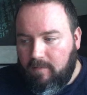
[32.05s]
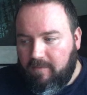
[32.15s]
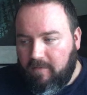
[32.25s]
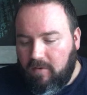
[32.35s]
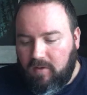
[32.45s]

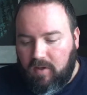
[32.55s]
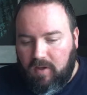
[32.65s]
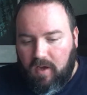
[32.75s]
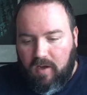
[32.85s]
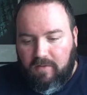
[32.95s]
for
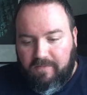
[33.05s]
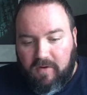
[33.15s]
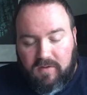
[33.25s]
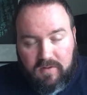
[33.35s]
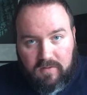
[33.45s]
the
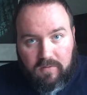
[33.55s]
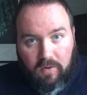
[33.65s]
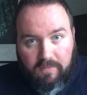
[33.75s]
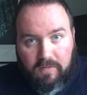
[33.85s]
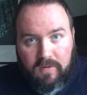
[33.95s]
first
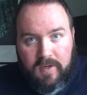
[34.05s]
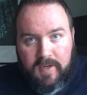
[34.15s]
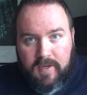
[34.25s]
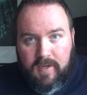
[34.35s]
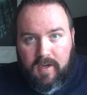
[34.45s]
novel
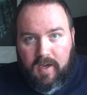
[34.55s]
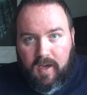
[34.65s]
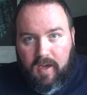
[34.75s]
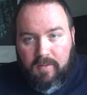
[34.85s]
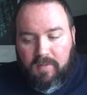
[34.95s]

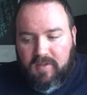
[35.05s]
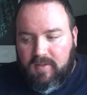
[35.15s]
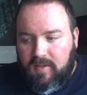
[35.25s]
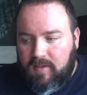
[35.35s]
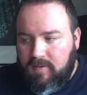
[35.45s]
in my
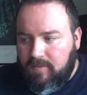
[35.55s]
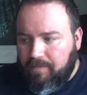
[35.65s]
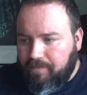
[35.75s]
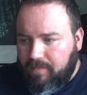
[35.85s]
series.